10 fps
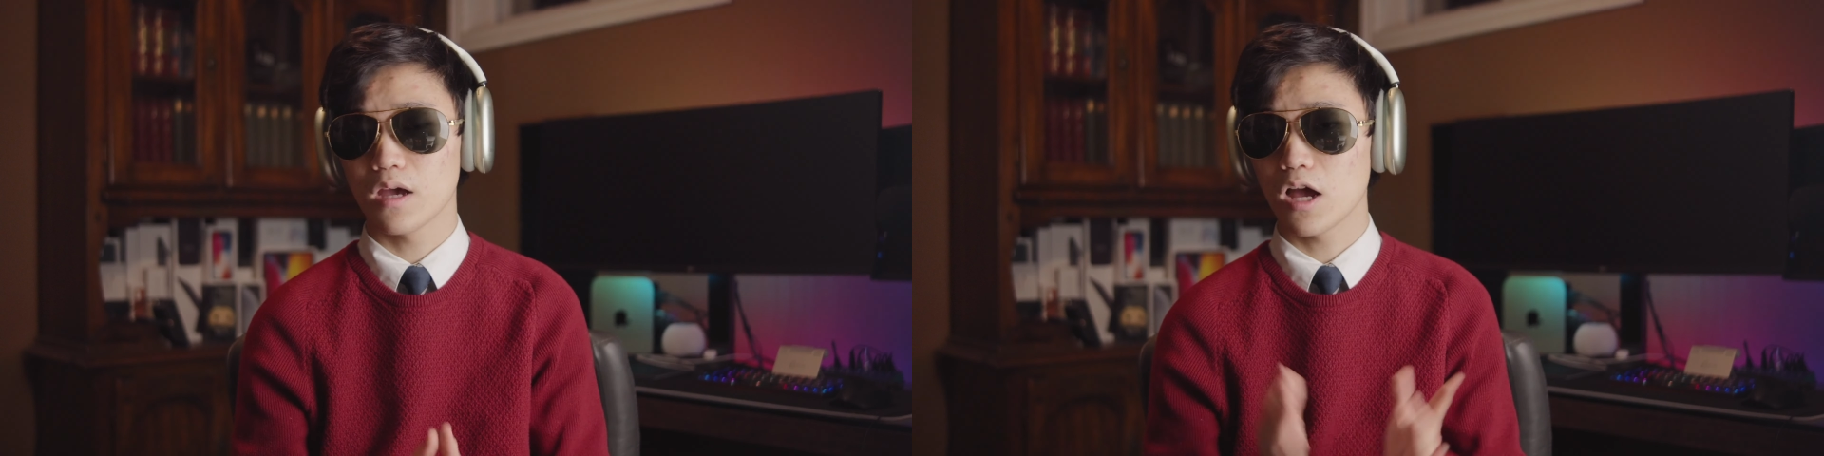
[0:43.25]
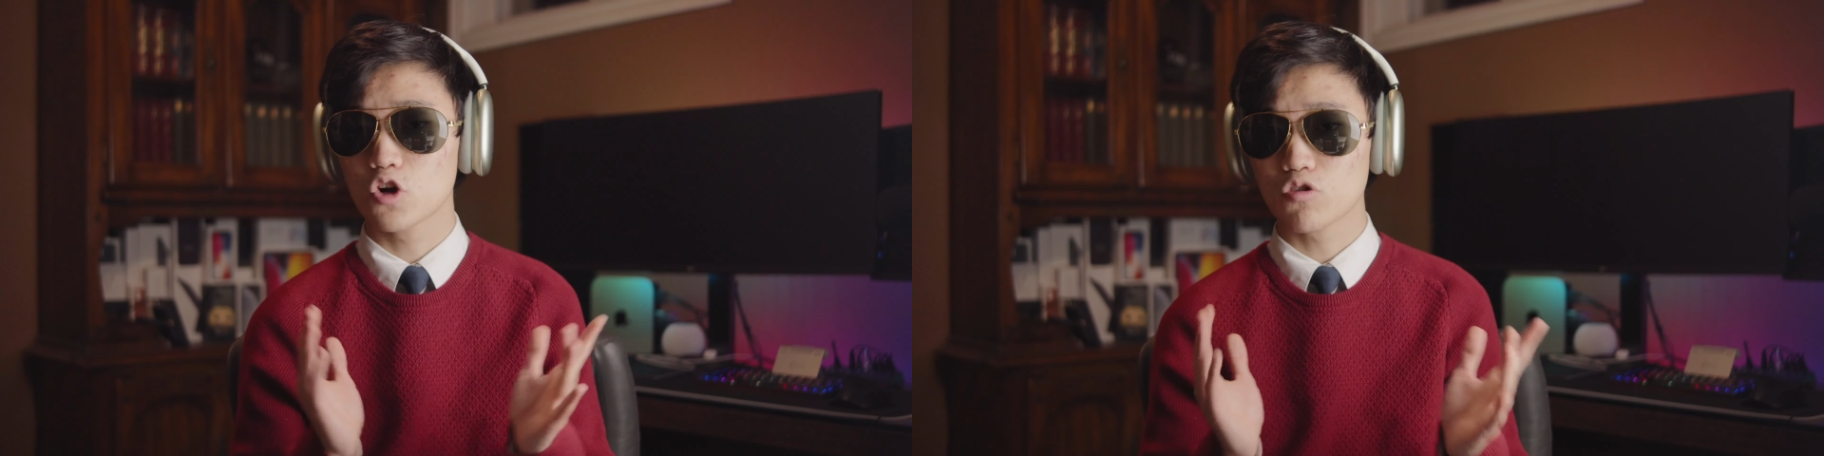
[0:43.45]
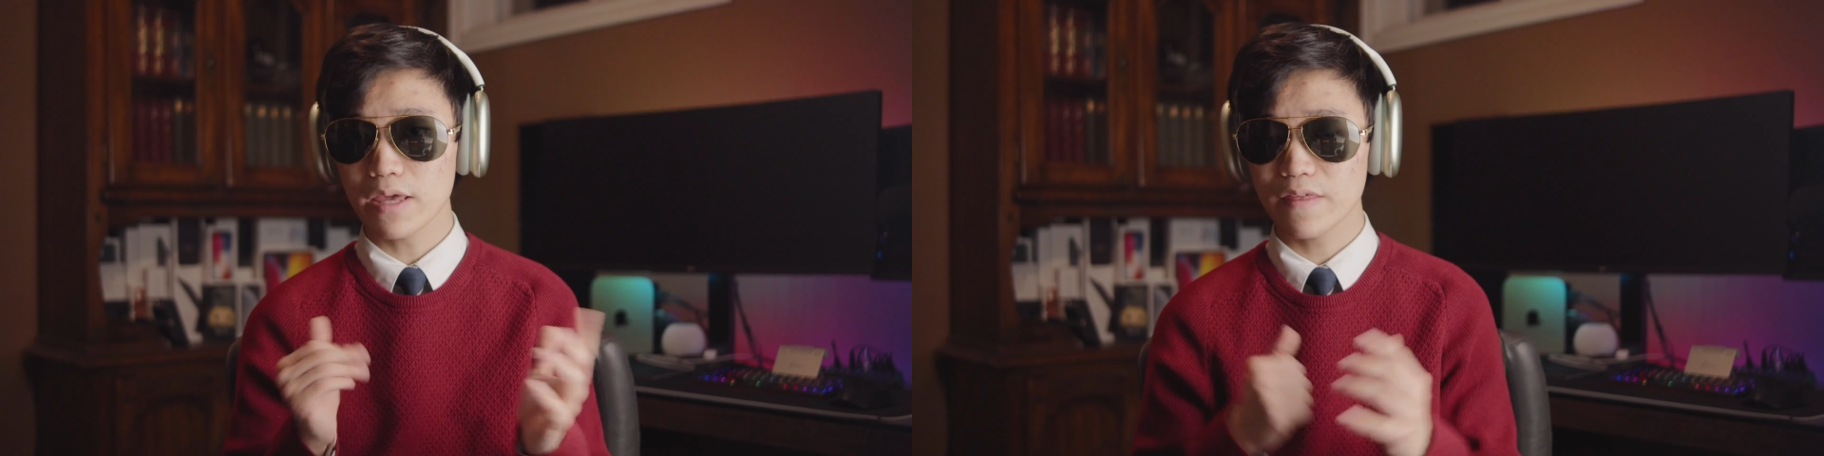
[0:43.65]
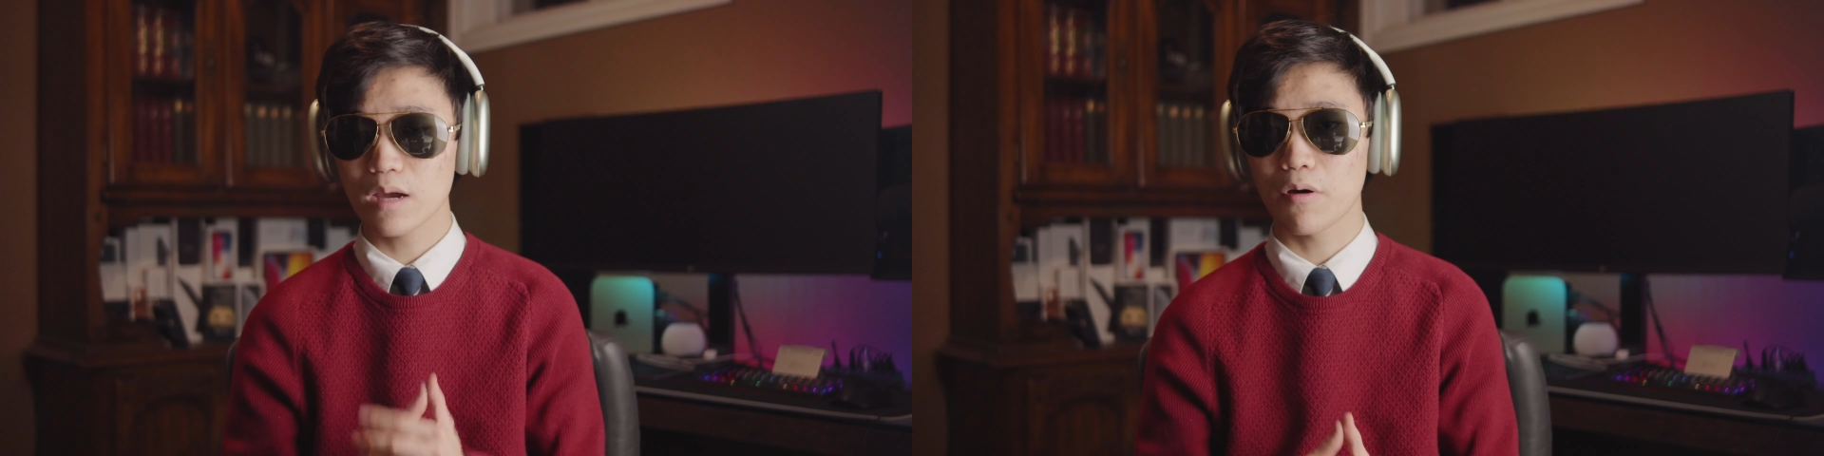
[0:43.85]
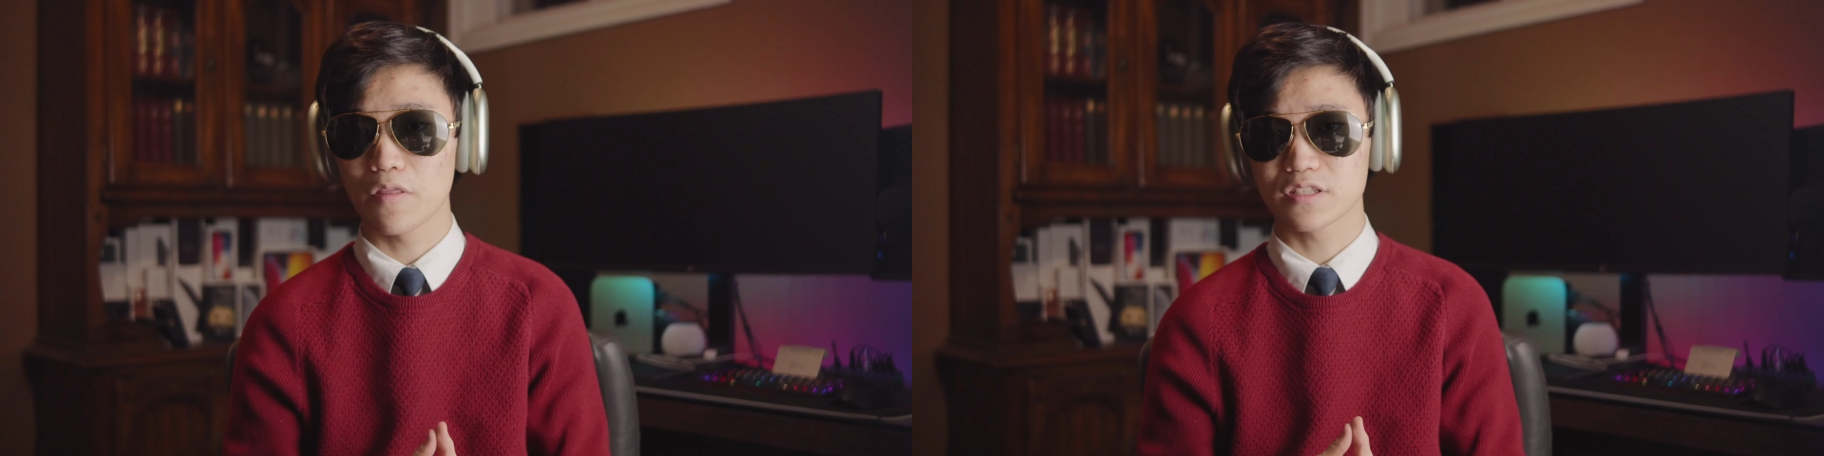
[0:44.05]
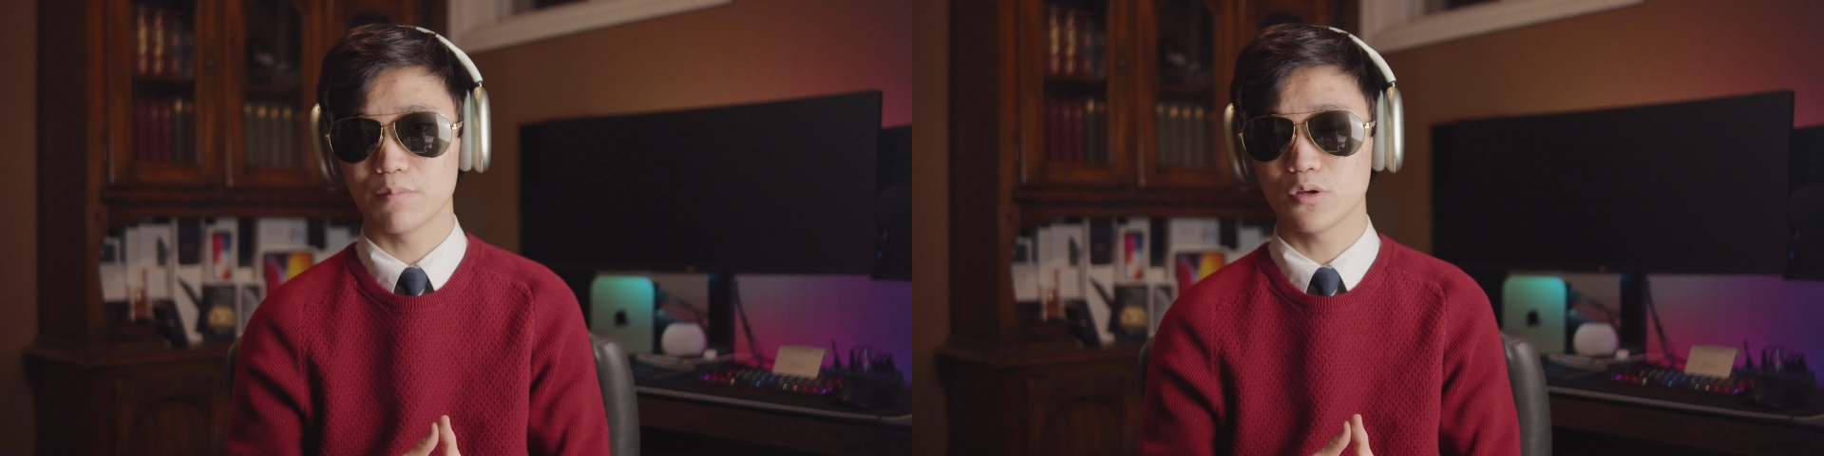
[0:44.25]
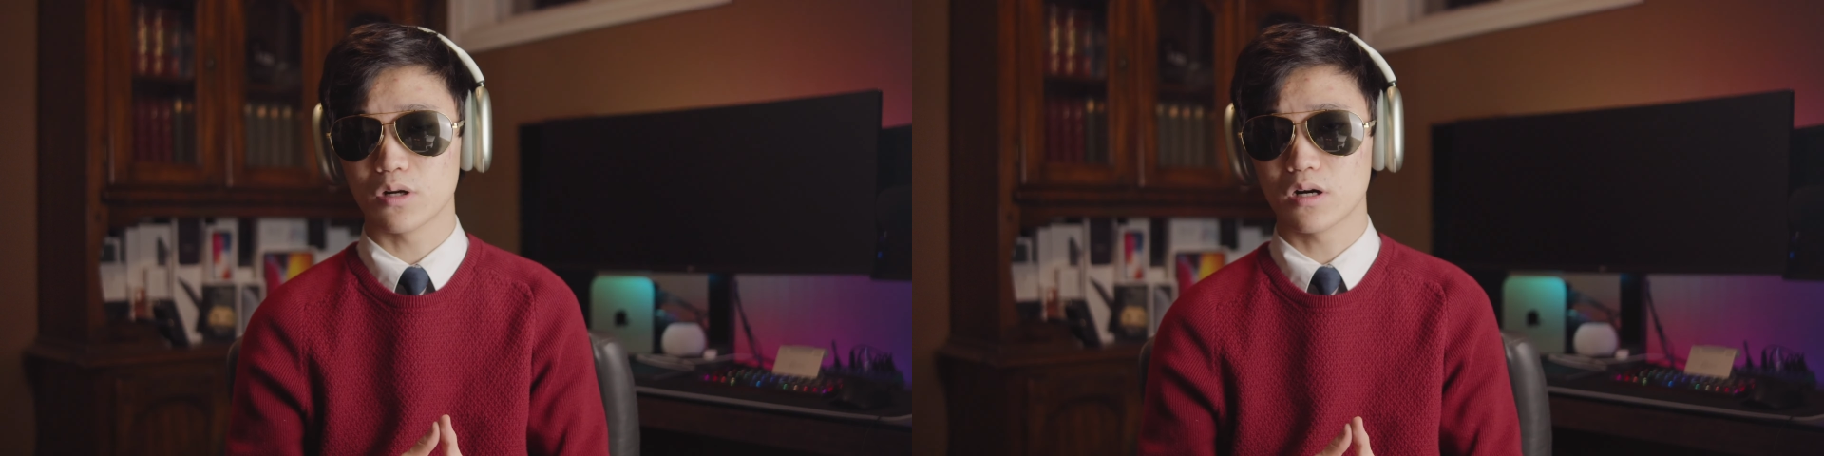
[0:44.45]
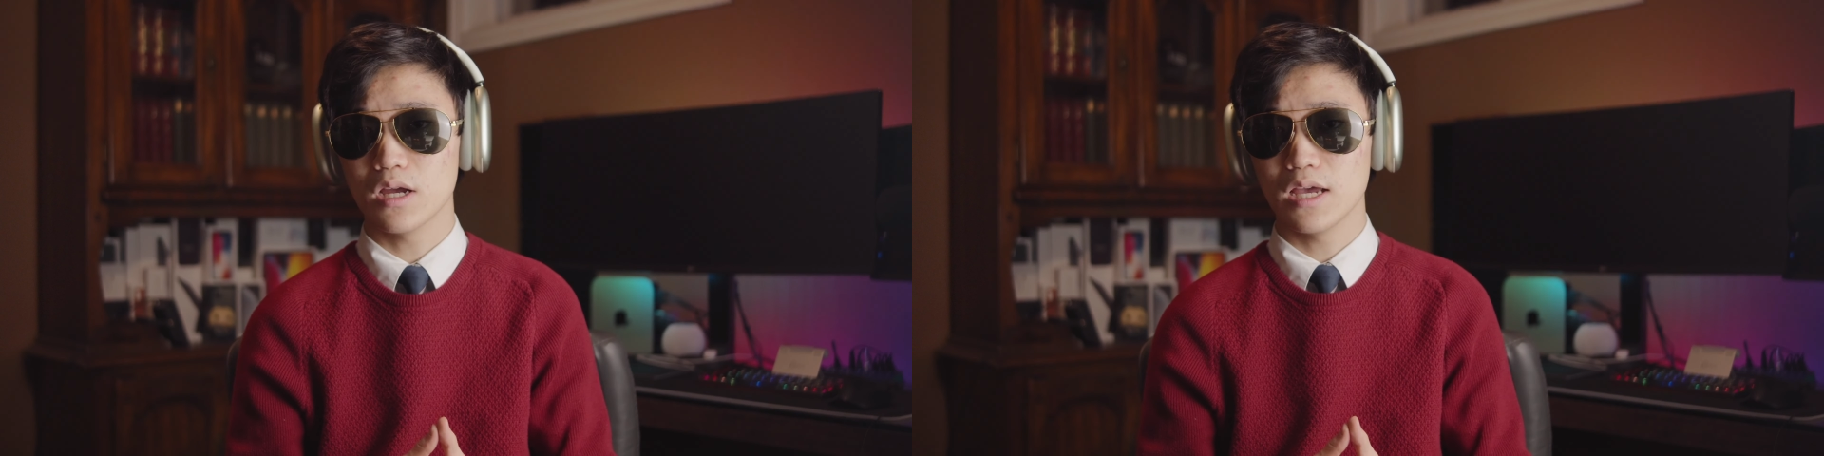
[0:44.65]
a great thing about this
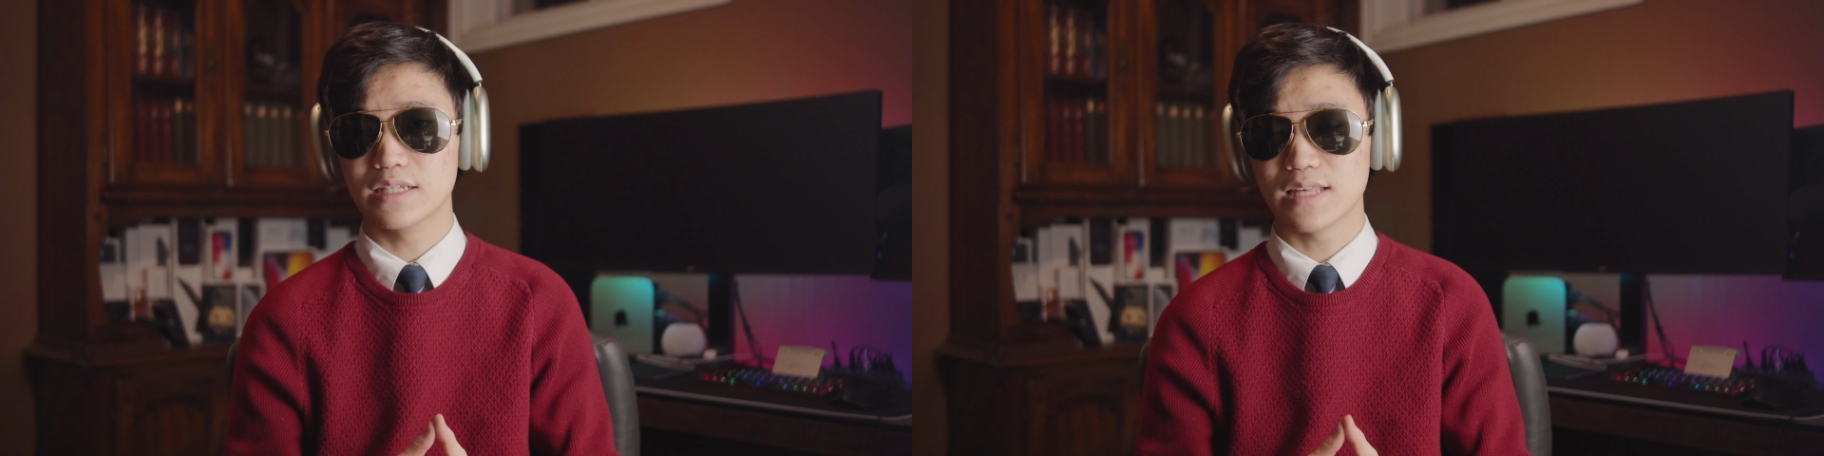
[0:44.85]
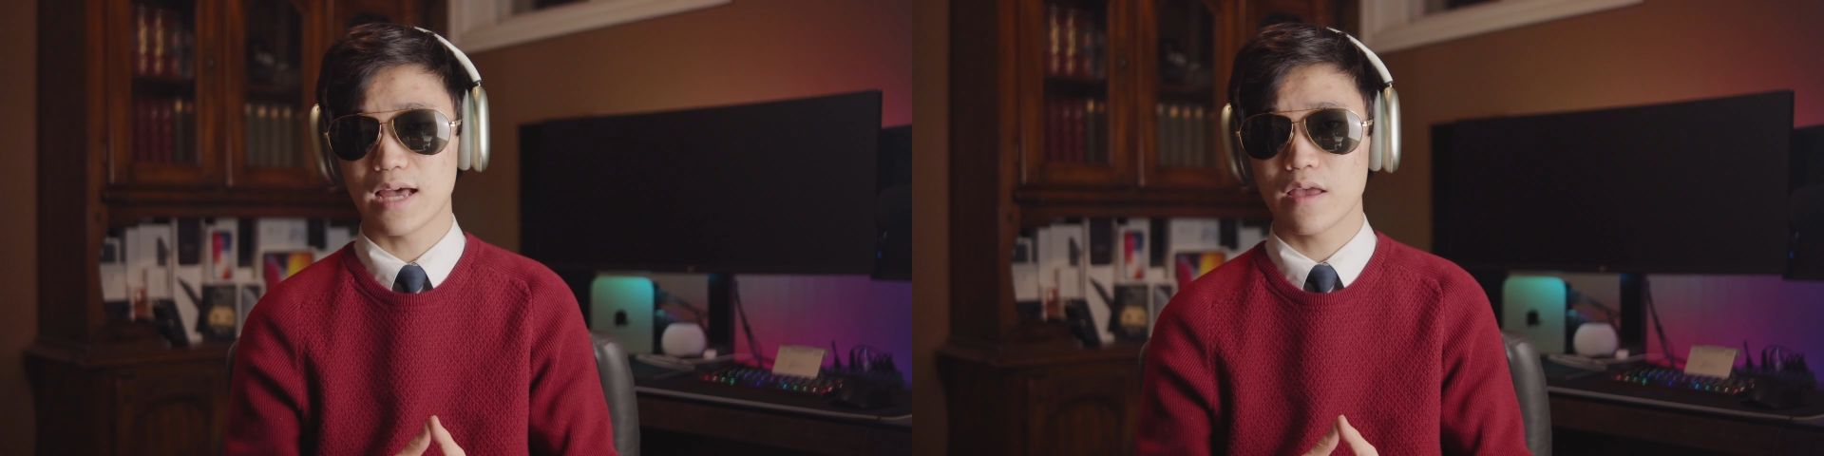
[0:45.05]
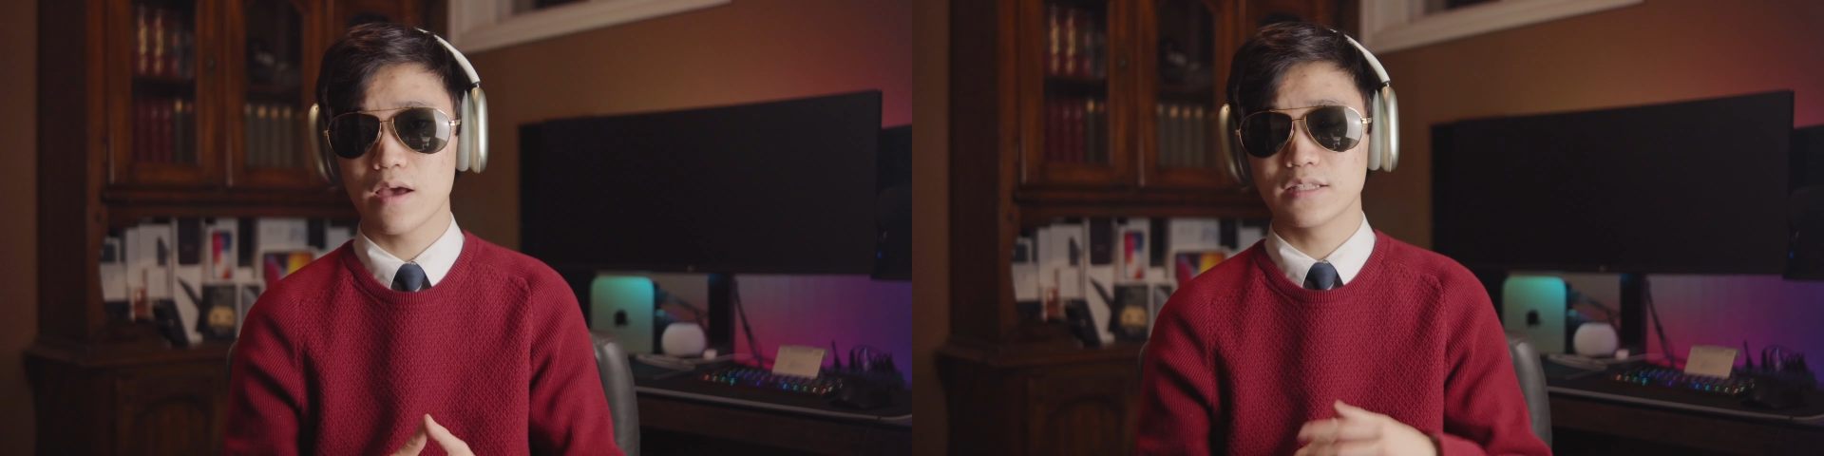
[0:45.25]
computer is that